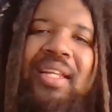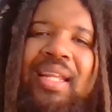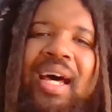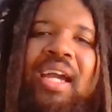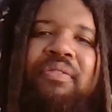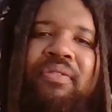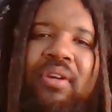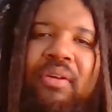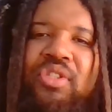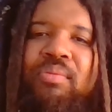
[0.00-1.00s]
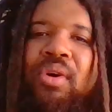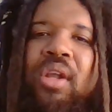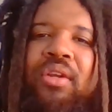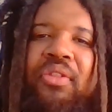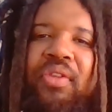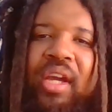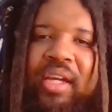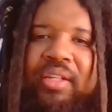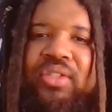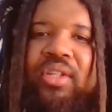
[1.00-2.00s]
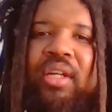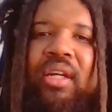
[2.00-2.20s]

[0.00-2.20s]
life of smaller things